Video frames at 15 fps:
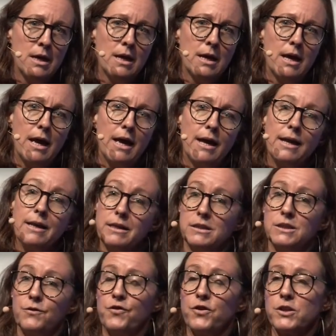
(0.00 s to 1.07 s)
And it's
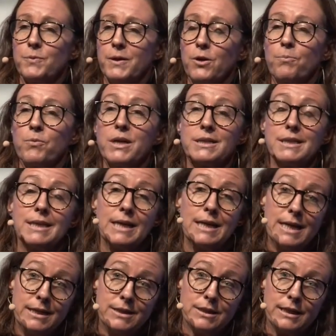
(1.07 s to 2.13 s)
the first one operating in
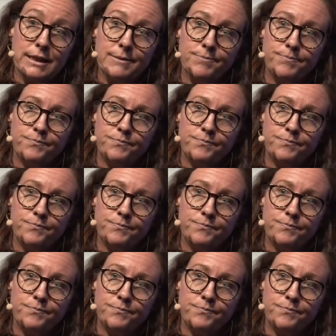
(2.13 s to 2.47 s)
Italy.